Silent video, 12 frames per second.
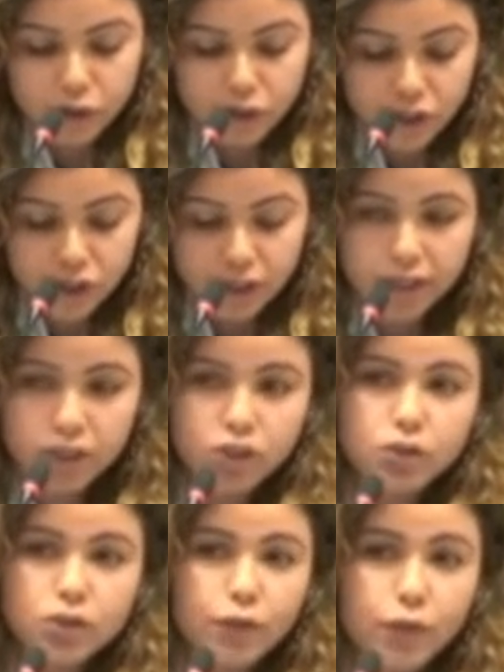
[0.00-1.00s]
for Tunisian
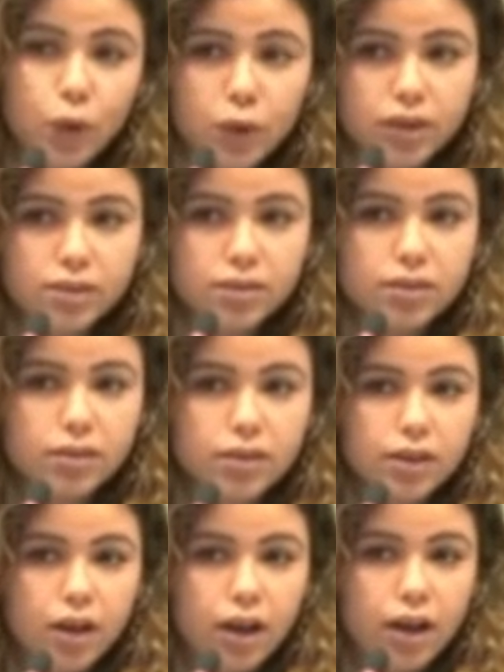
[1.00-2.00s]
NGOs
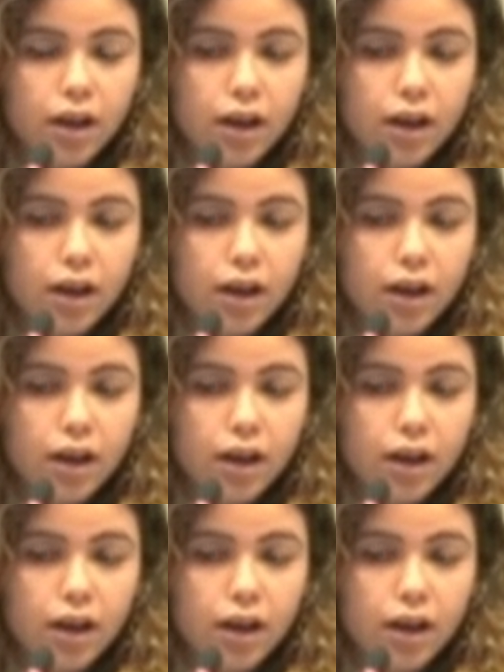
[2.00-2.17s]
focused